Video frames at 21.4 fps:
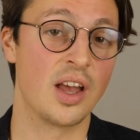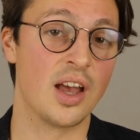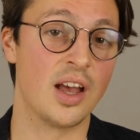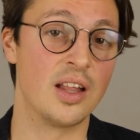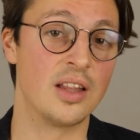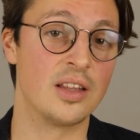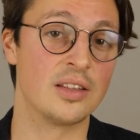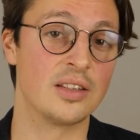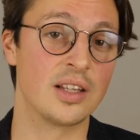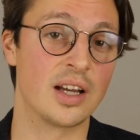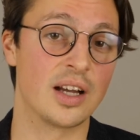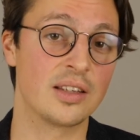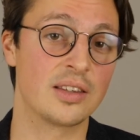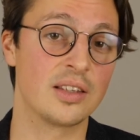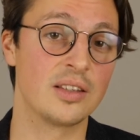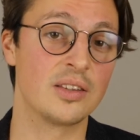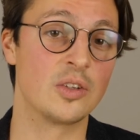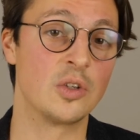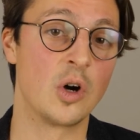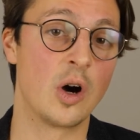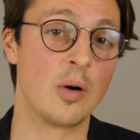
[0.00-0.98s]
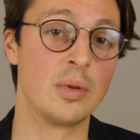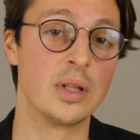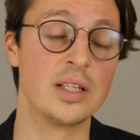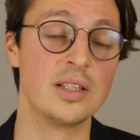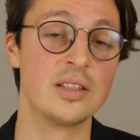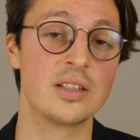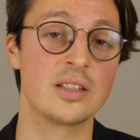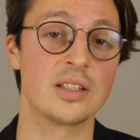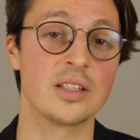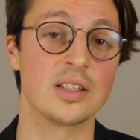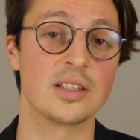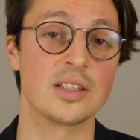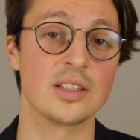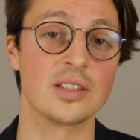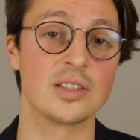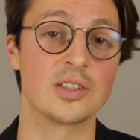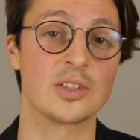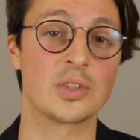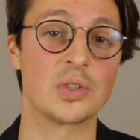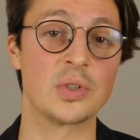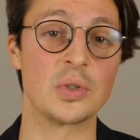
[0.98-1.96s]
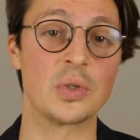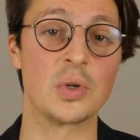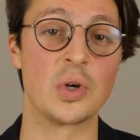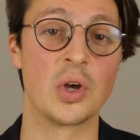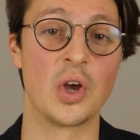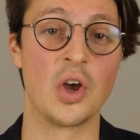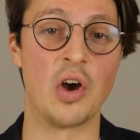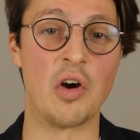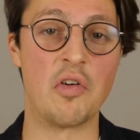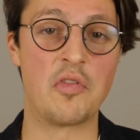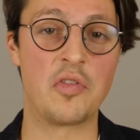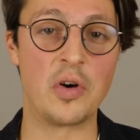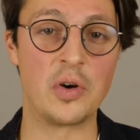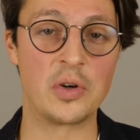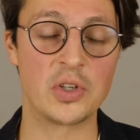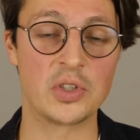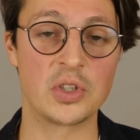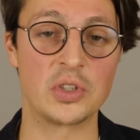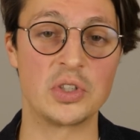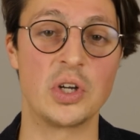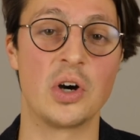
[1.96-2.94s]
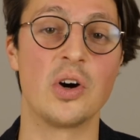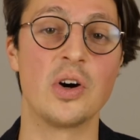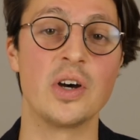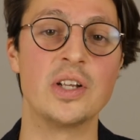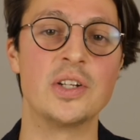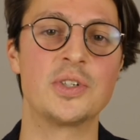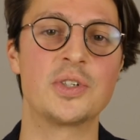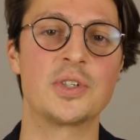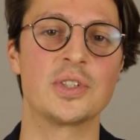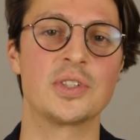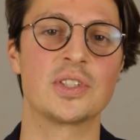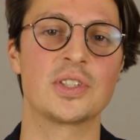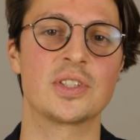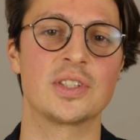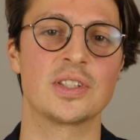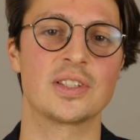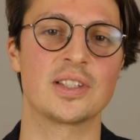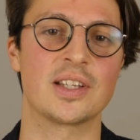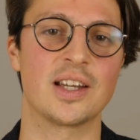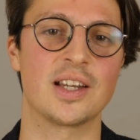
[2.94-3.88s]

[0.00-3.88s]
And I think the normal instinct is to focus on your interests,